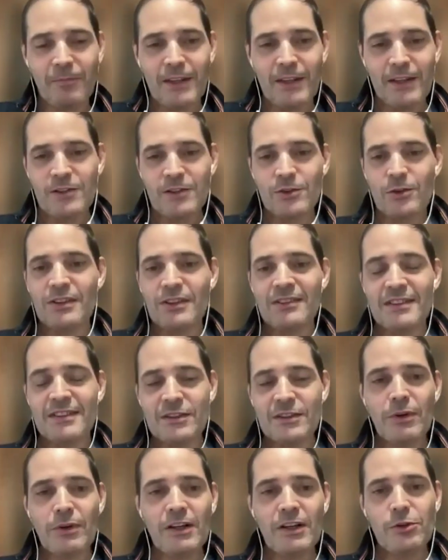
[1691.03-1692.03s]
So this is
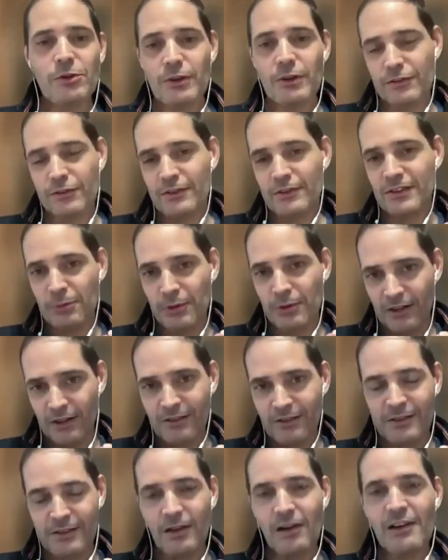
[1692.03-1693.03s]
why you have a
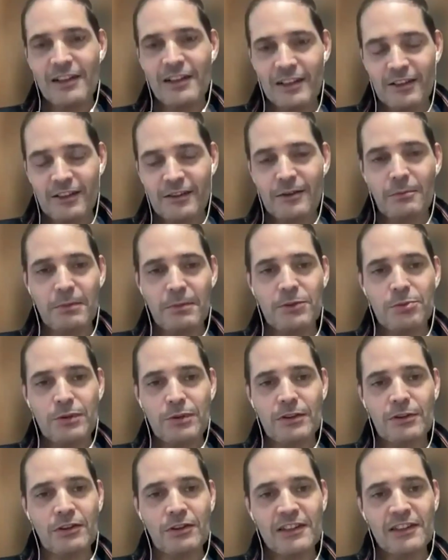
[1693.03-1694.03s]
direct link between
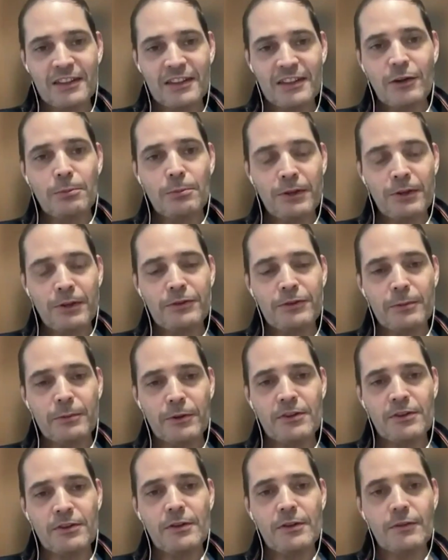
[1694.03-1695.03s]
the clinical
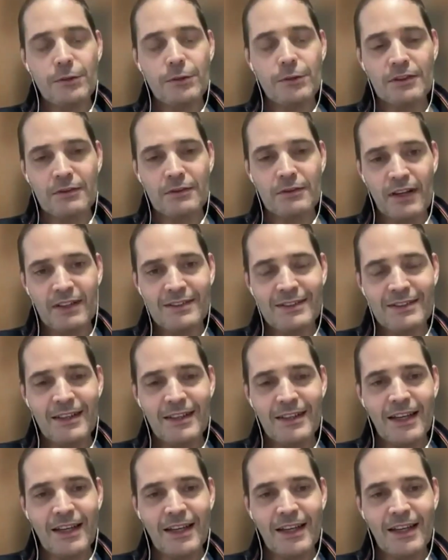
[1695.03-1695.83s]
performance of your device